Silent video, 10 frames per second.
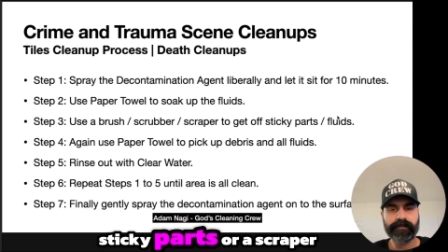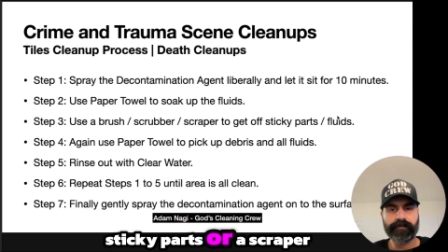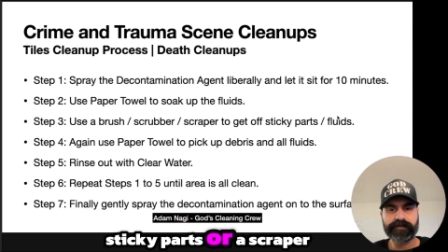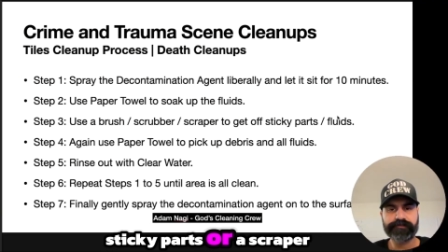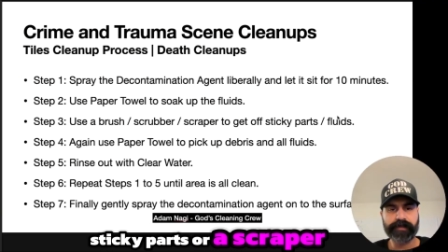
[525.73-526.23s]

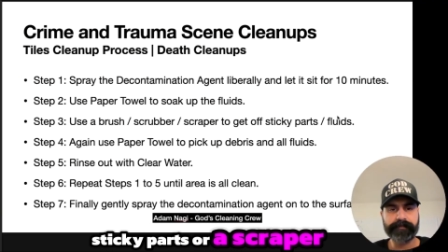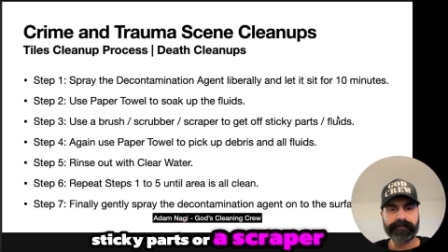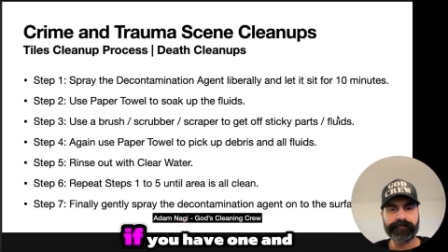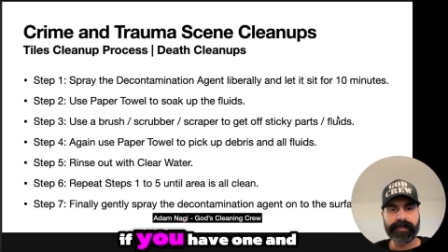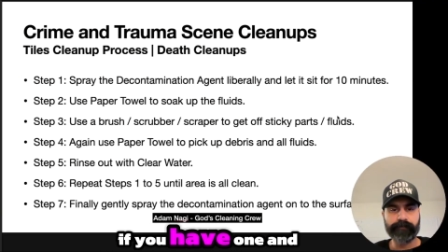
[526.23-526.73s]
or a scraper
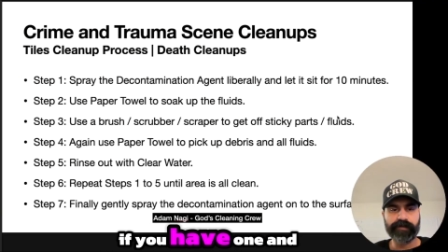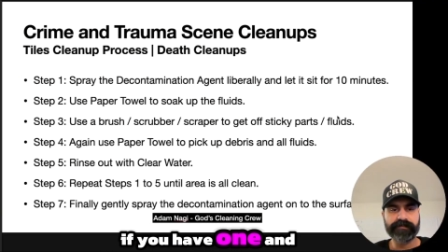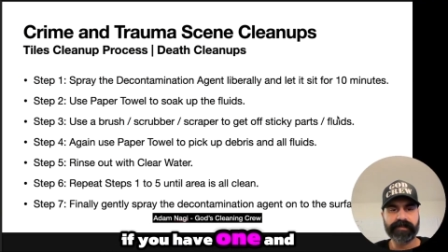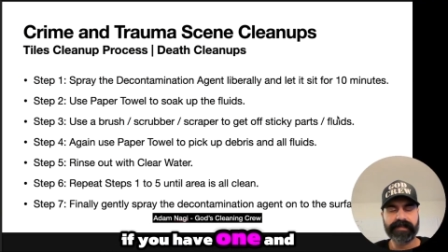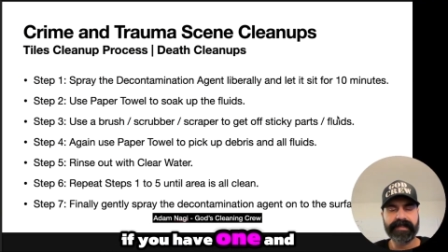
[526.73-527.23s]
if you have
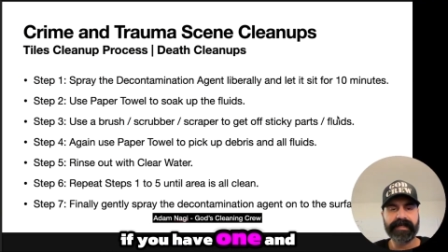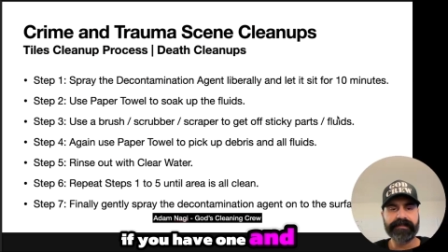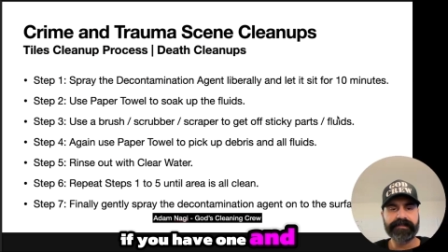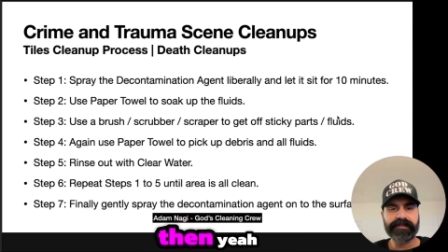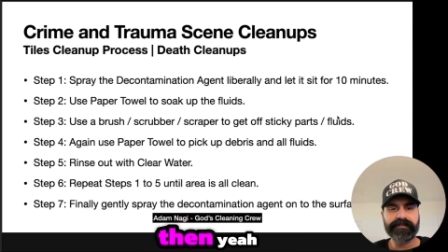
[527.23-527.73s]
one,
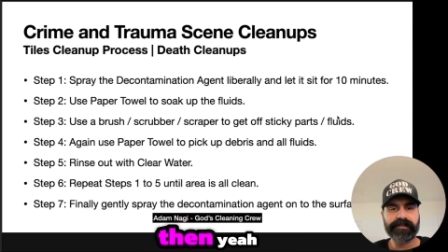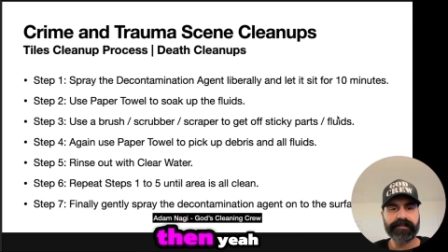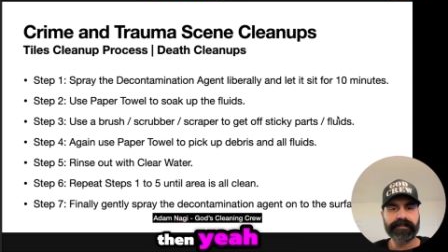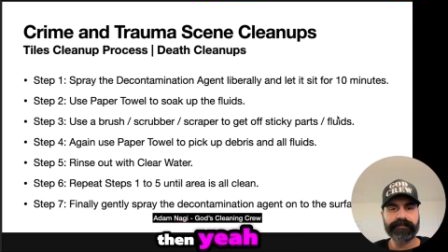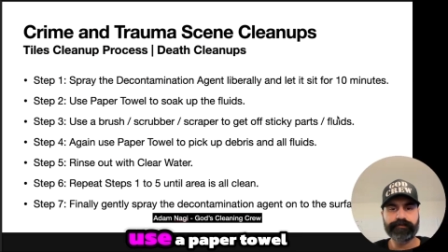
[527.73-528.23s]
and then
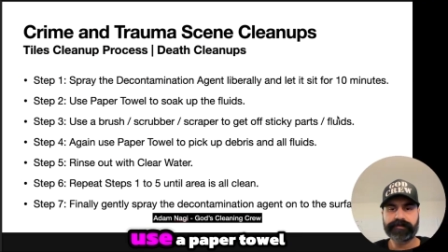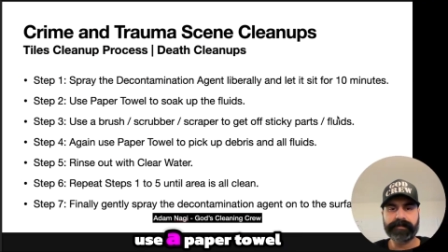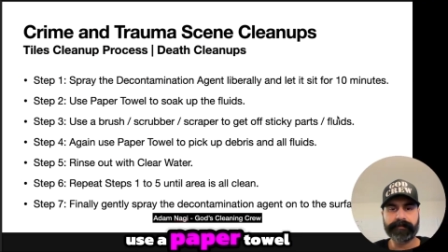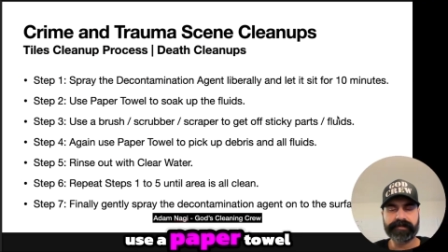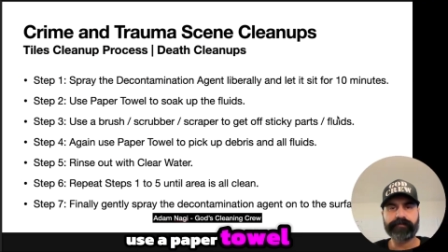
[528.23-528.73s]
use a
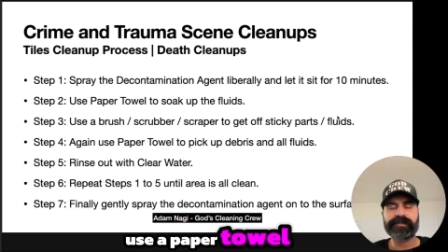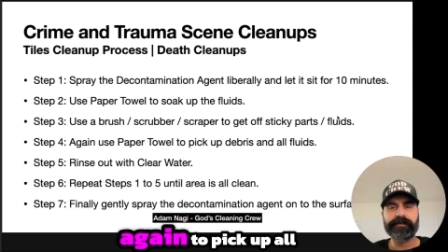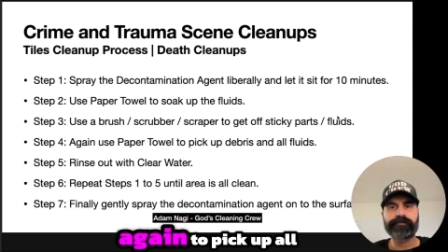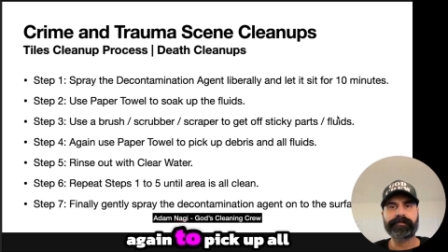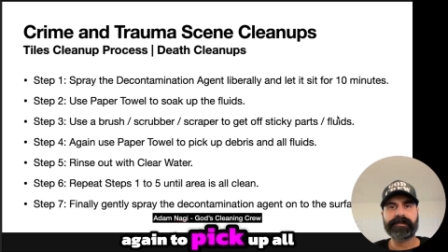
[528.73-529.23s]
paper towel
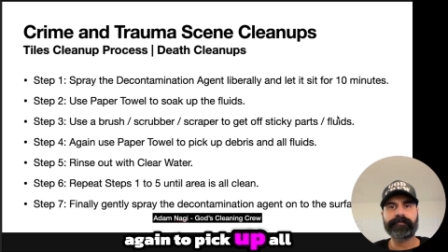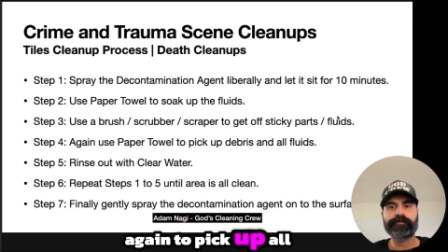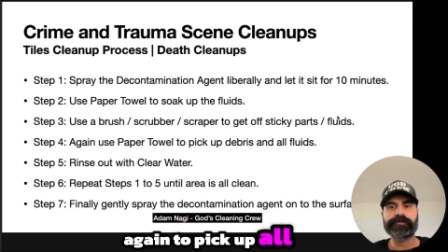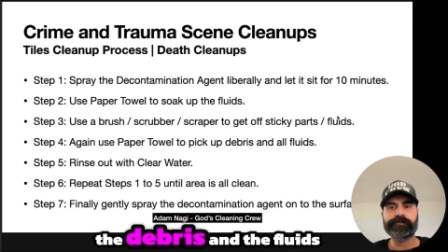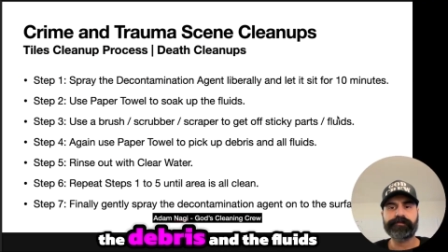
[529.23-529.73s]
again to pick up
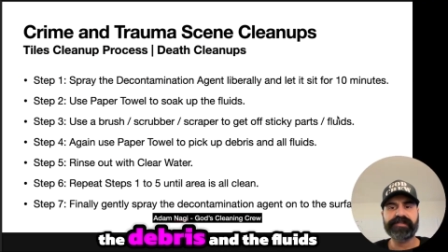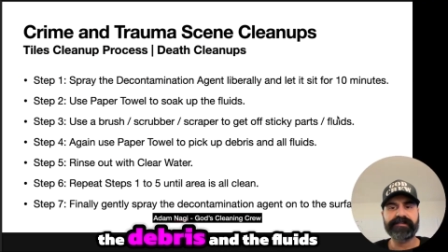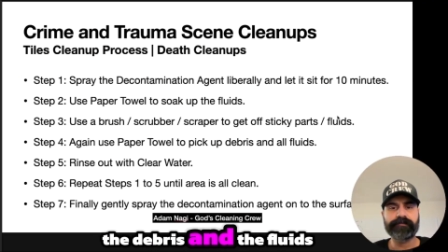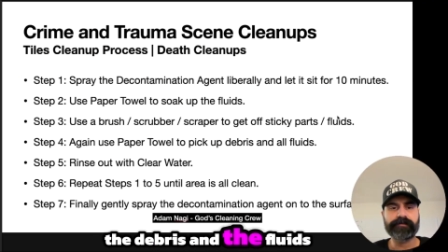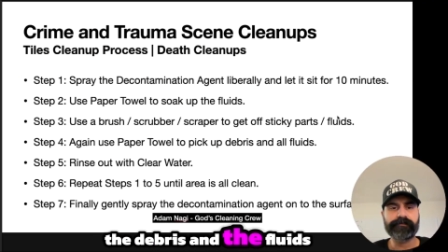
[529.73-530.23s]
all the debris
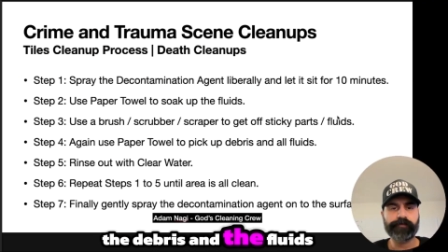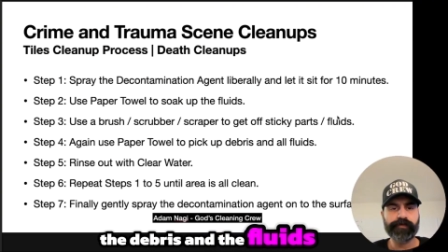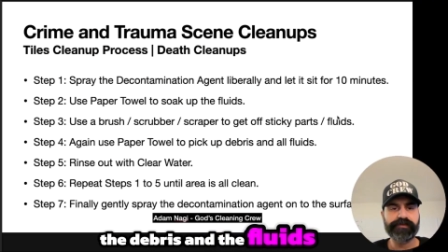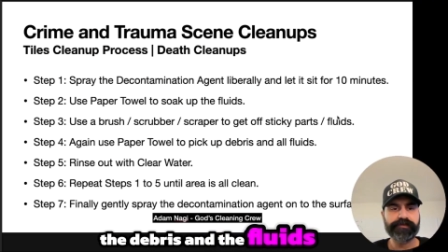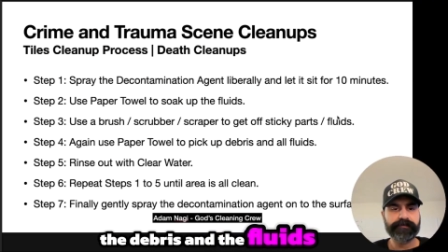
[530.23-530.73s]
and all the
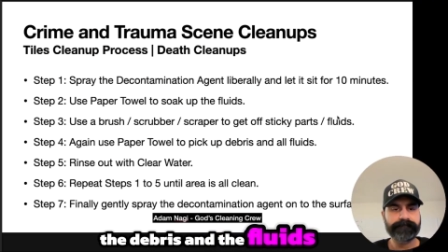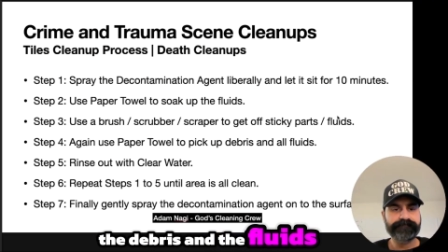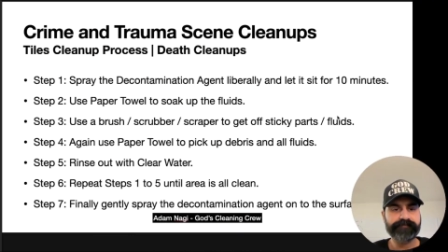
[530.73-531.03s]
fluids.